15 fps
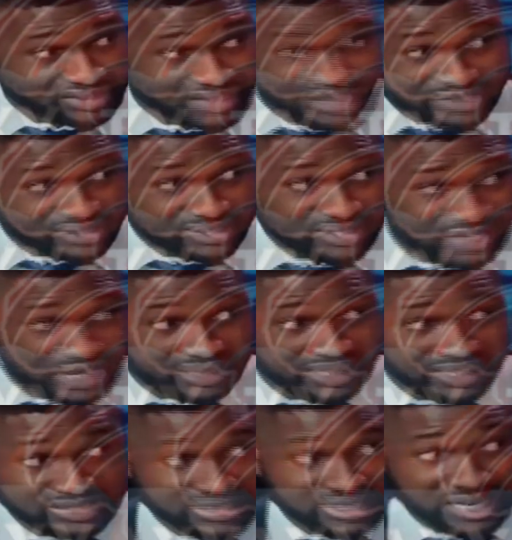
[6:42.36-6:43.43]
things like that
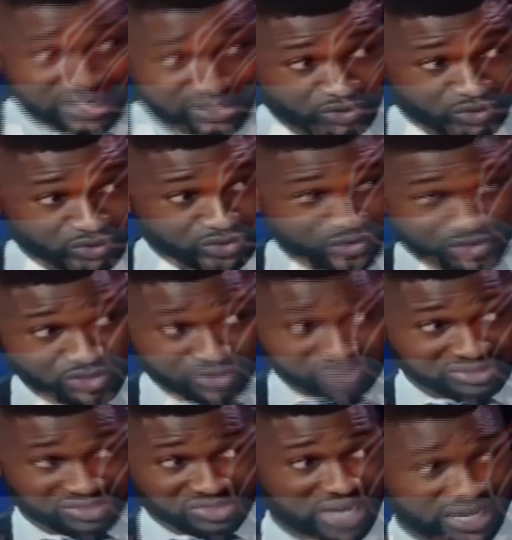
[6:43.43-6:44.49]
in Kano. You don't
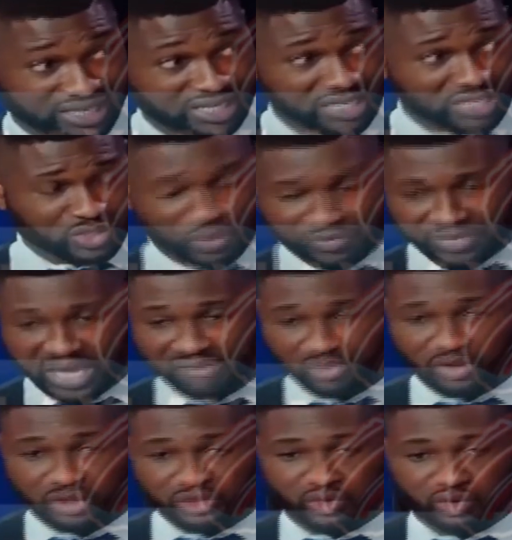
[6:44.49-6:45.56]
try. So
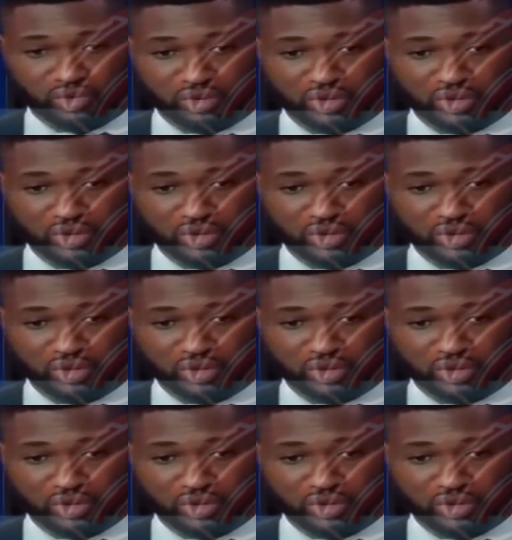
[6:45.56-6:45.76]
everyone should